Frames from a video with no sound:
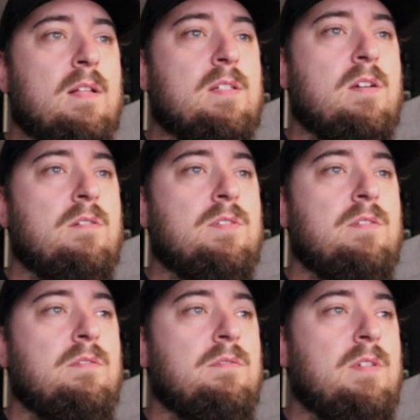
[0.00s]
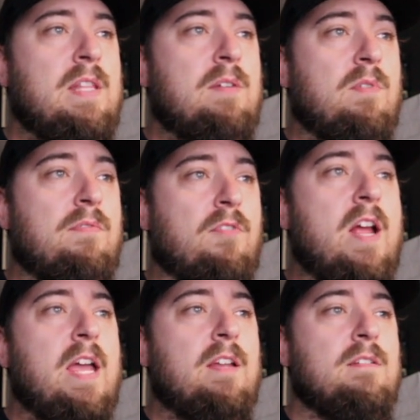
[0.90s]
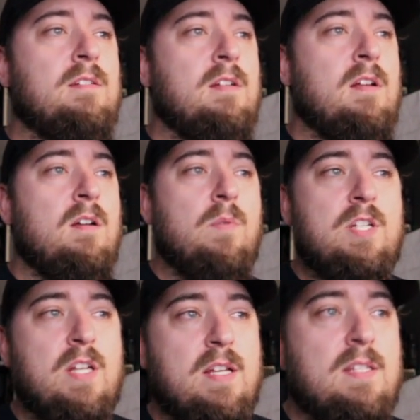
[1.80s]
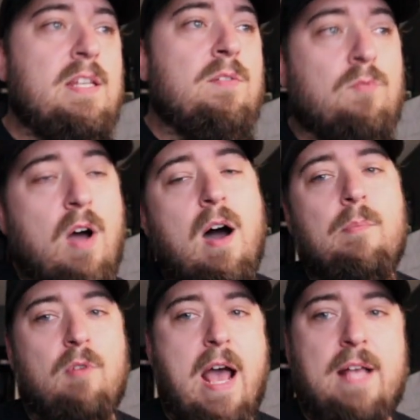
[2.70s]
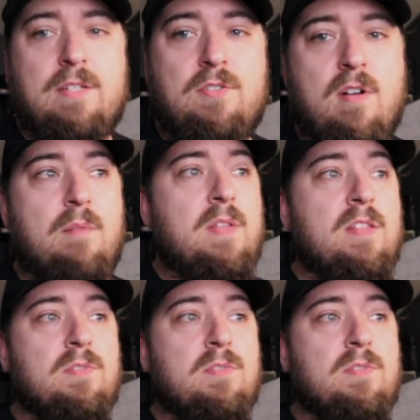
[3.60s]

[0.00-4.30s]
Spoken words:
Let's go to the refrain, which is the raw brass drum.